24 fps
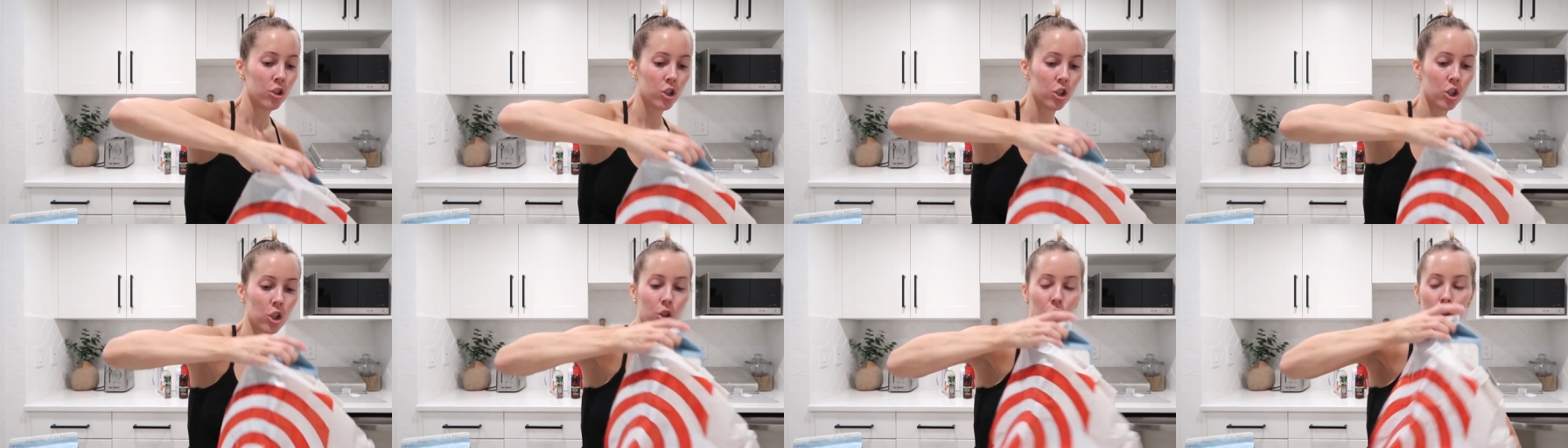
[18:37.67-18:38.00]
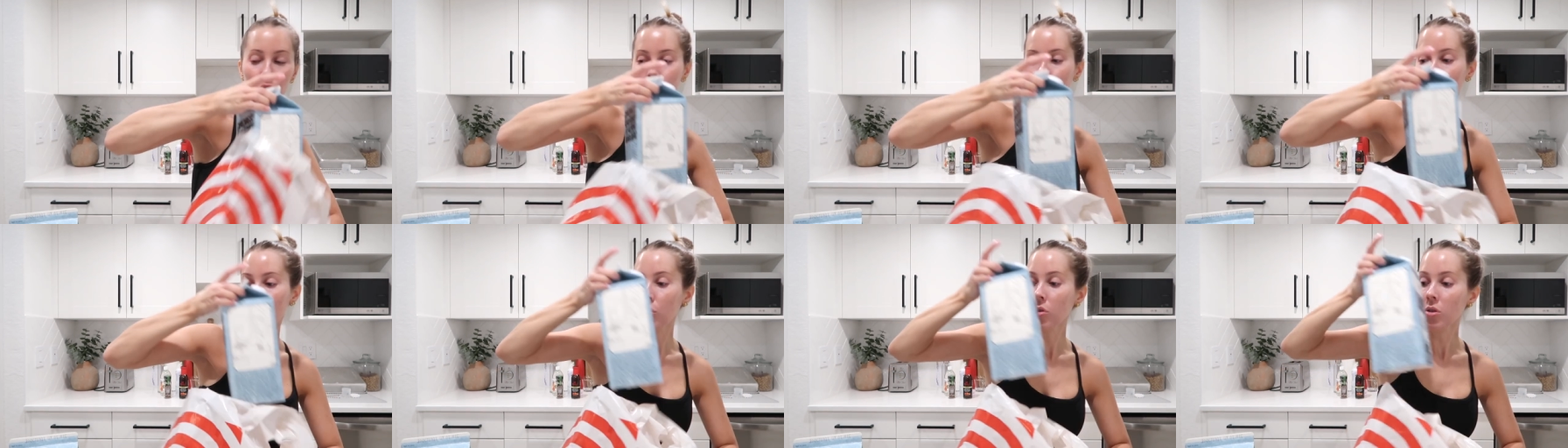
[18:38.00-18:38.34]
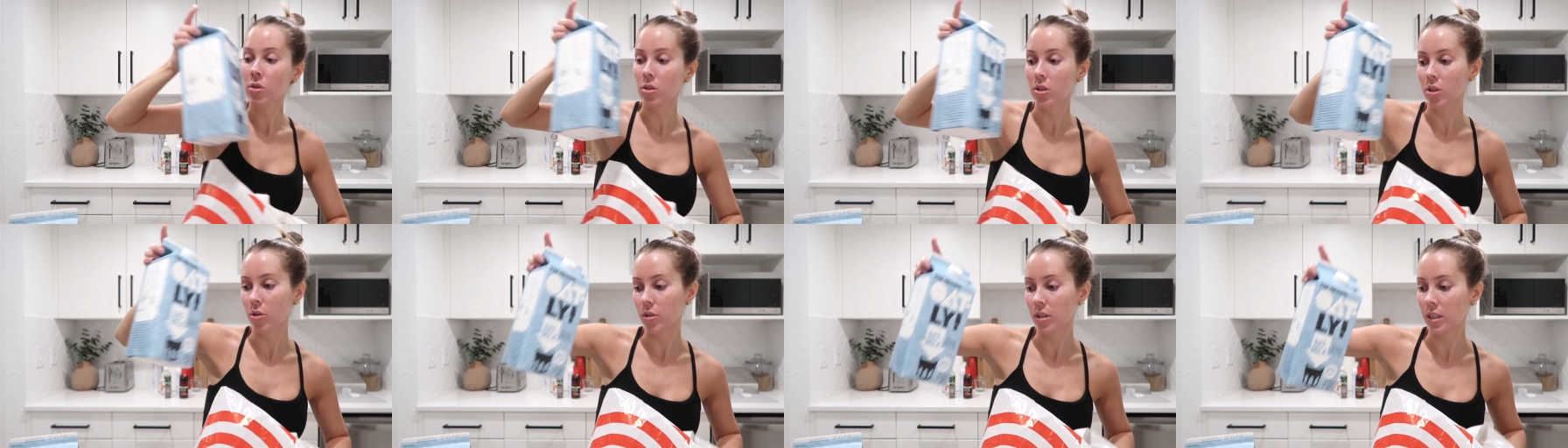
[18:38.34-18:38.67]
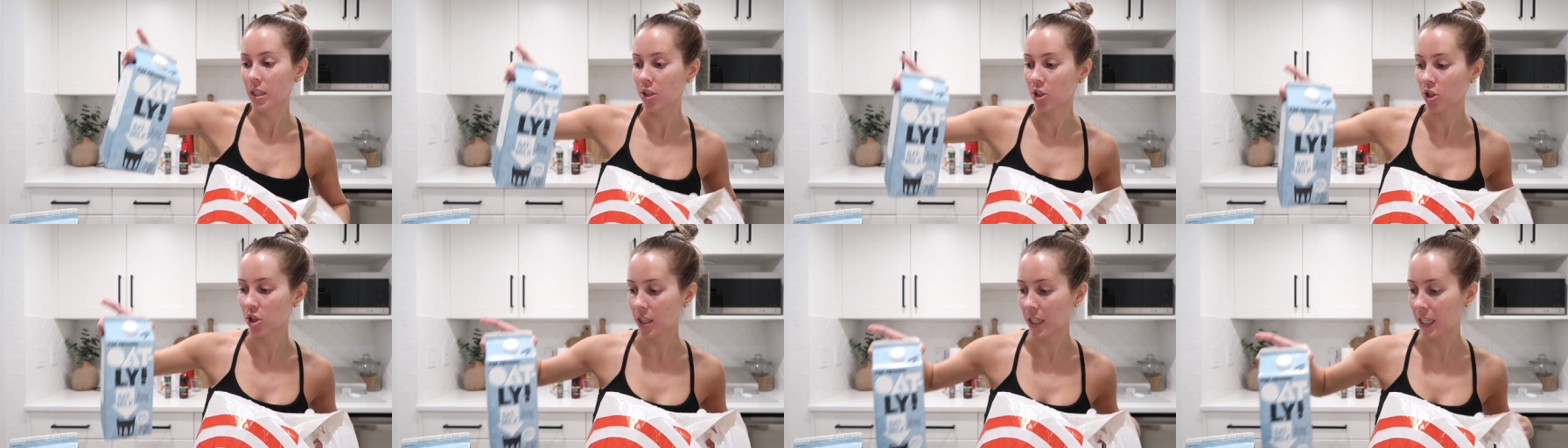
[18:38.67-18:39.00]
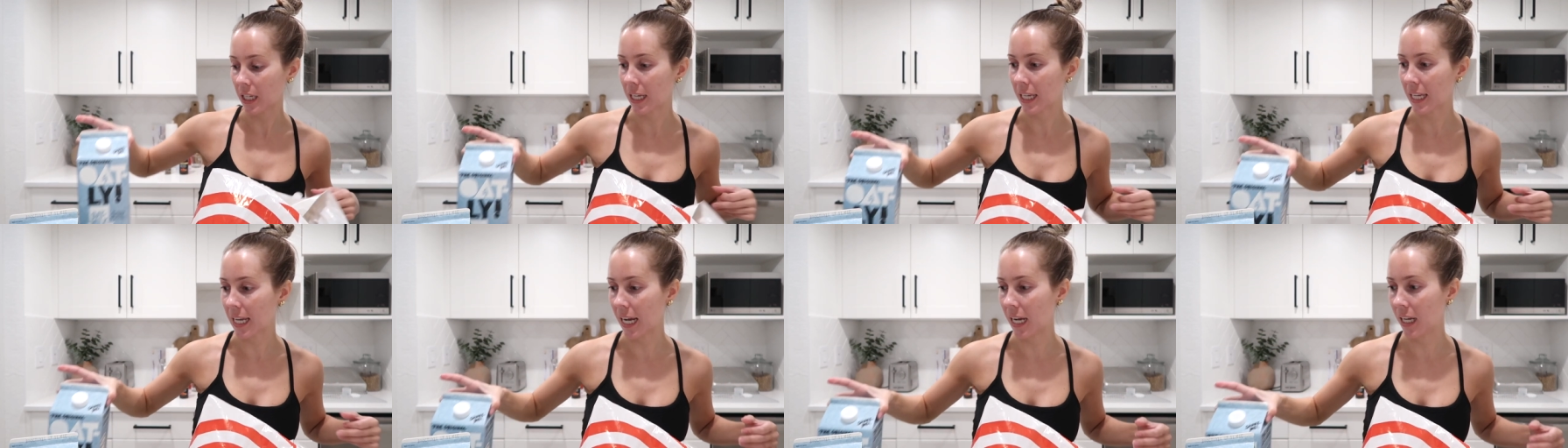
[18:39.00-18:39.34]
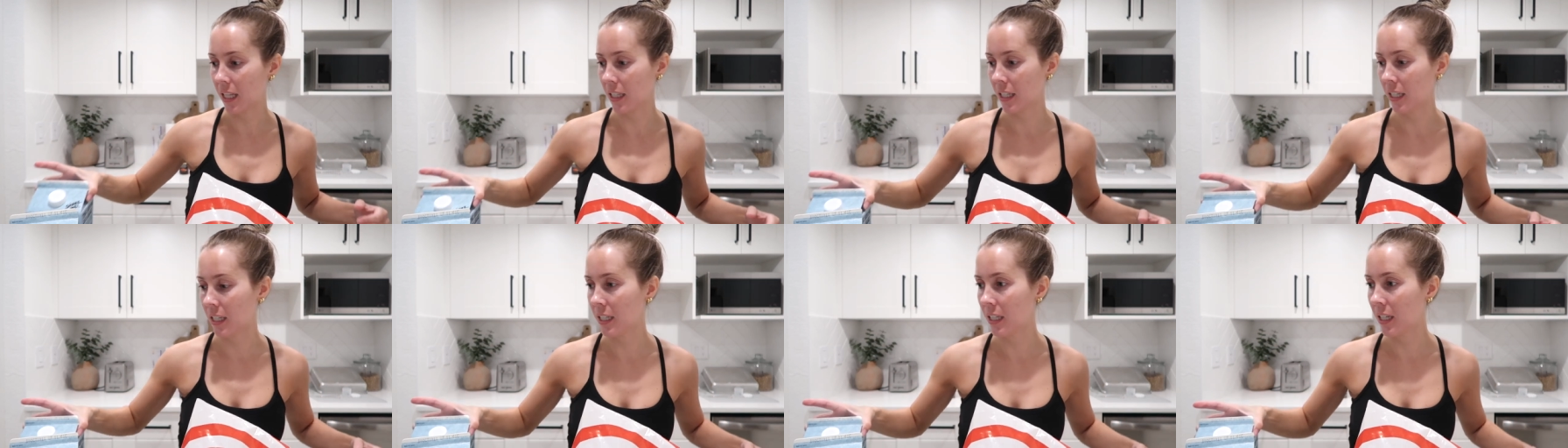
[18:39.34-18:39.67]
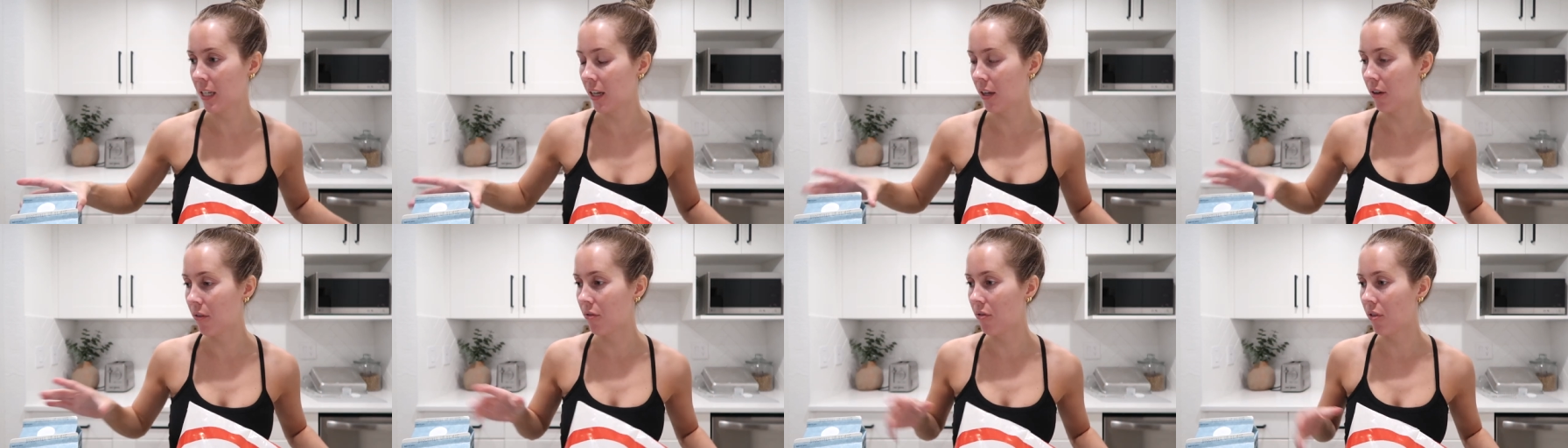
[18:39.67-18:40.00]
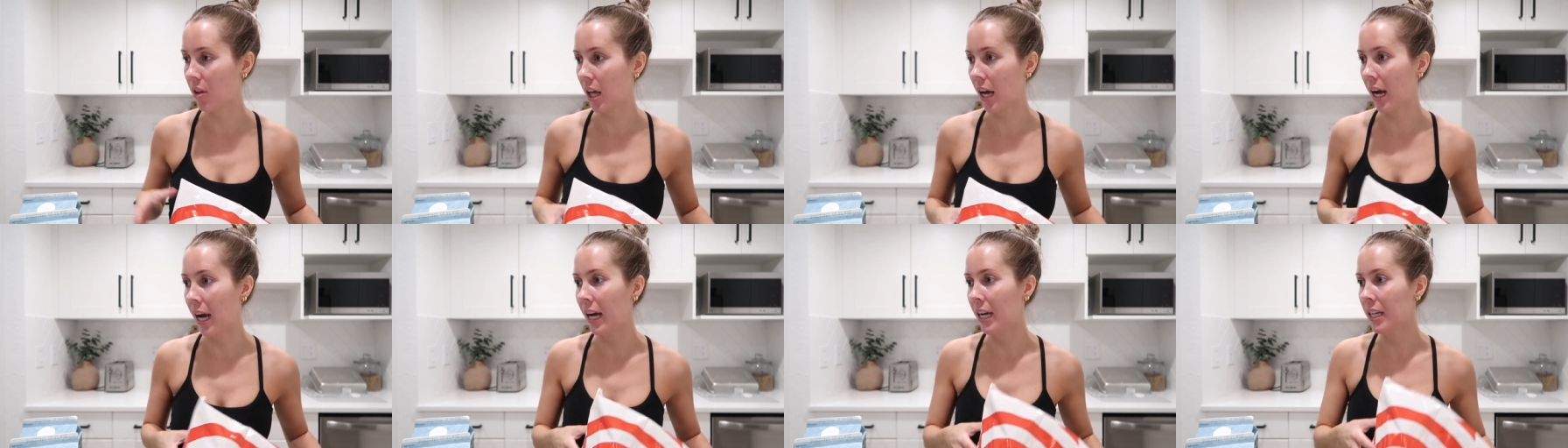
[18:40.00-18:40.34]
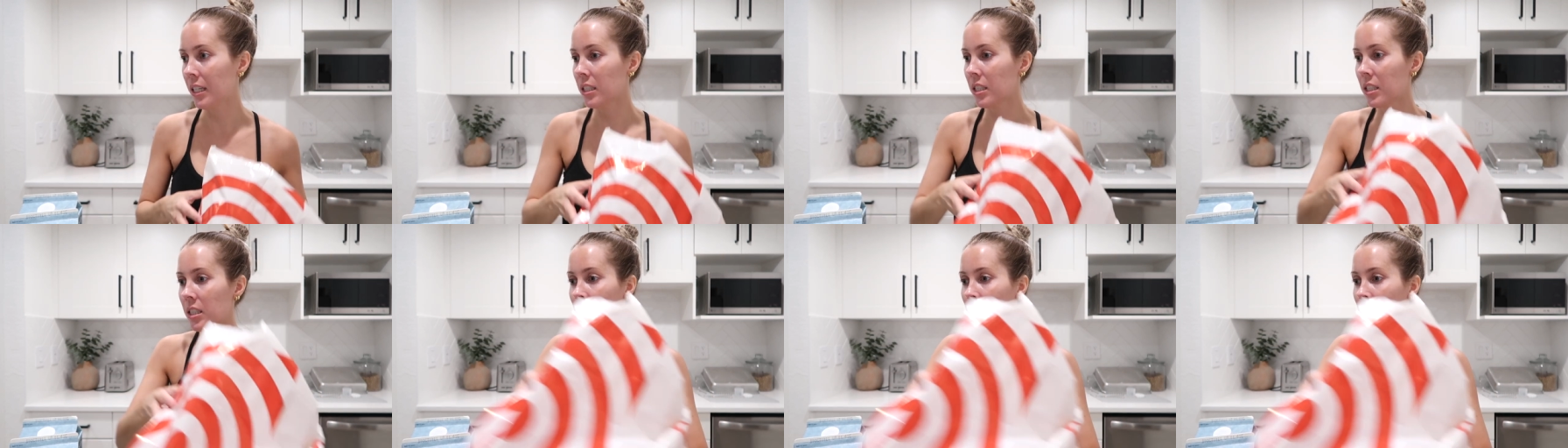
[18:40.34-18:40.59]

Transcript: two, so essentially a gallon of that.